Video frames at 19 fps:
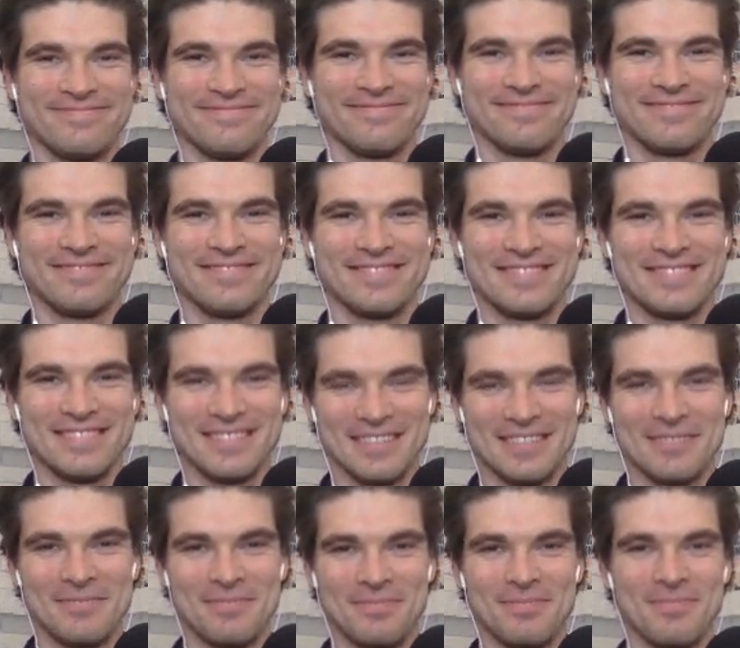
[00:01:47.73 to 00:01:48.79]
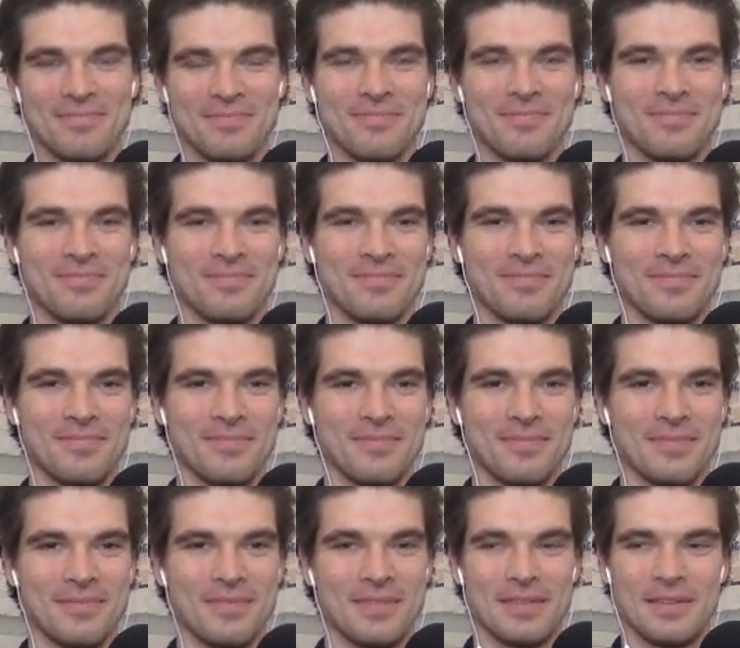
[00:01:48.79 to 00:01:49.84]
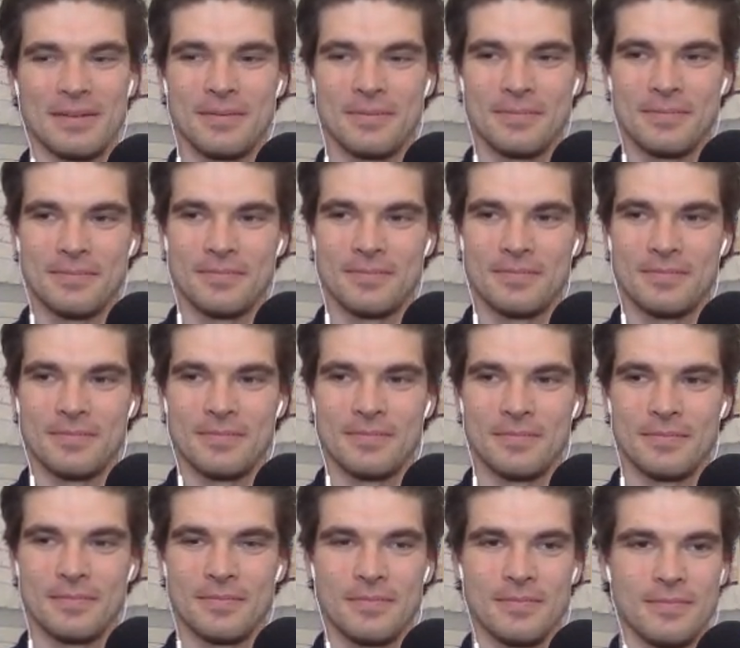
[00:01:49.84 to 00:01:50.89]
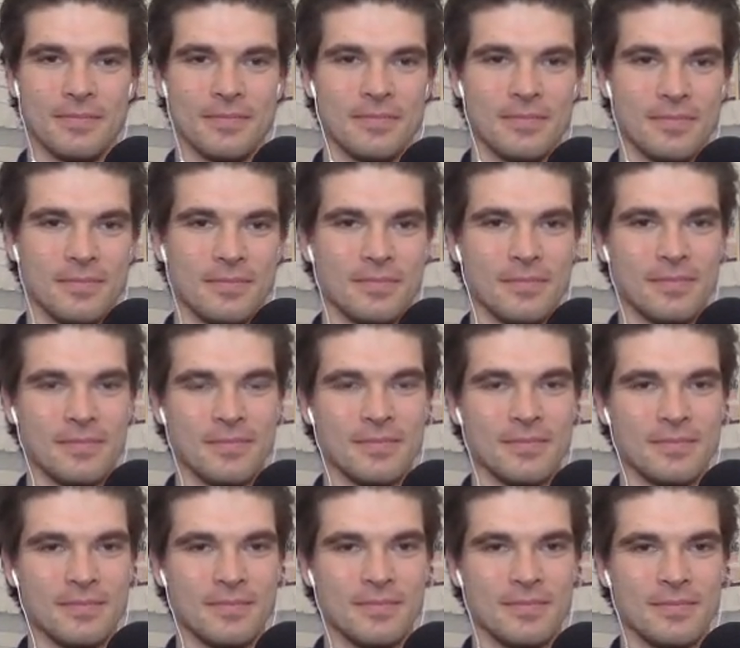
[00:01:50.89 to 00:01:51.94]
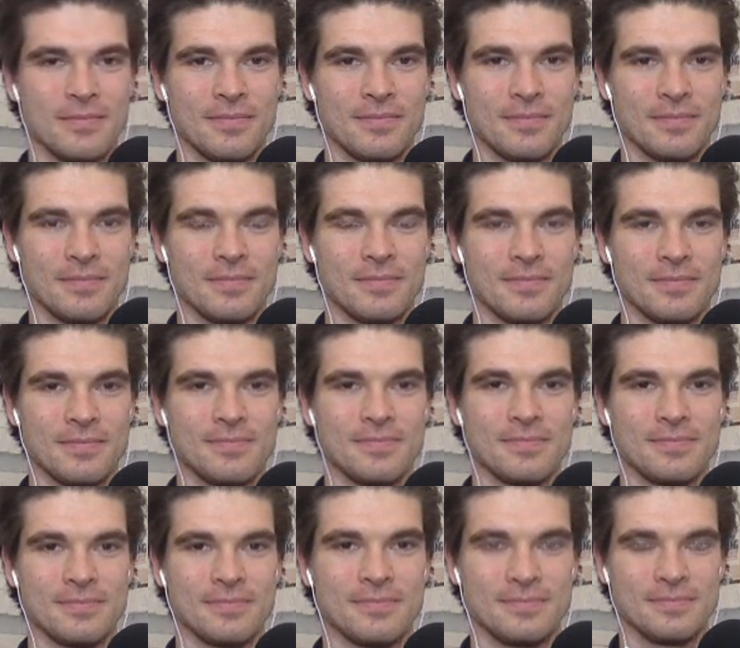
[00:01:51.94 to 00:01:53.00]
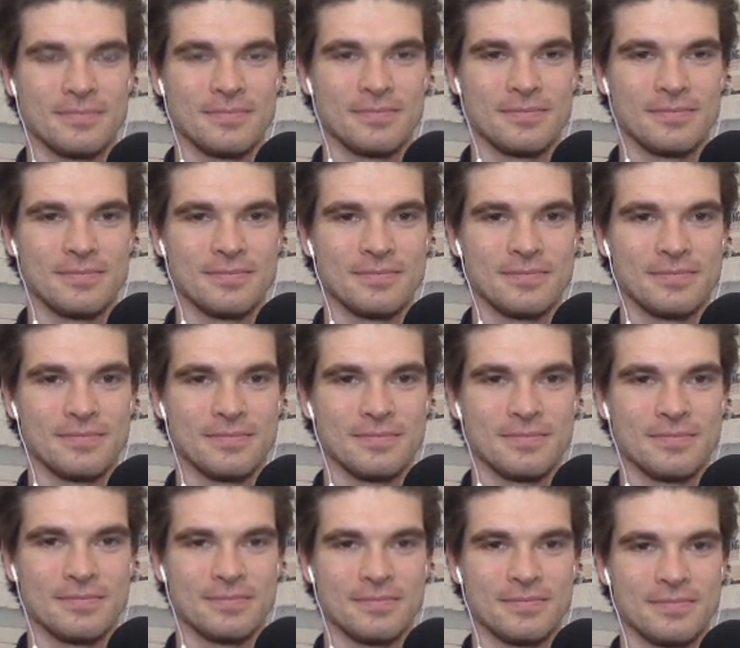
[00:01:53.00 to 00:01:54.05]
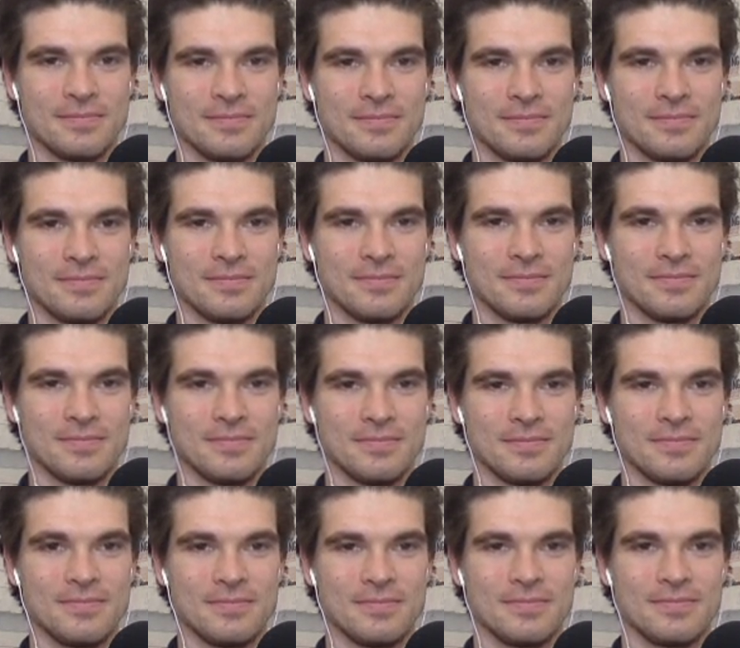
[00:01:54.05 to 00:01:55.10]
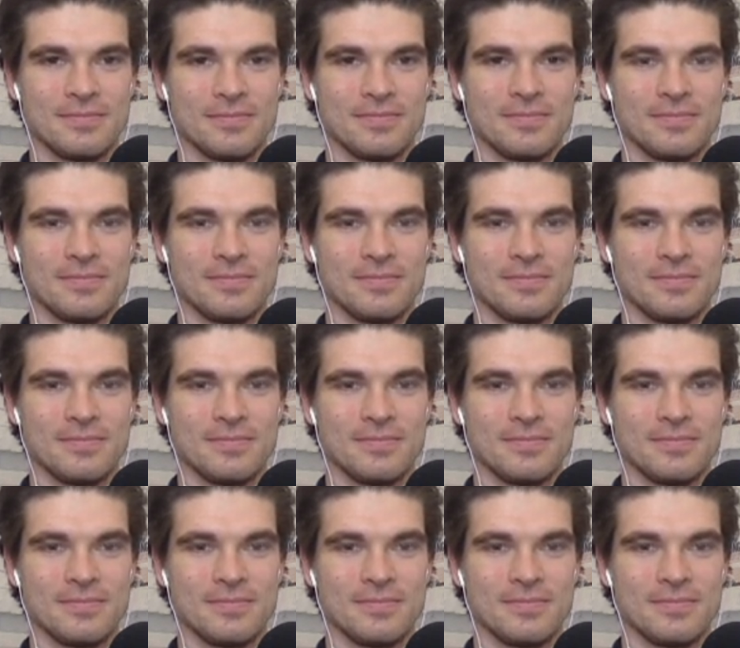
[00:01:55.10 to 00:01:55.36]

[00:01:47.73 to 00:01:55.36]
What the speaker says: The person shown says nothing.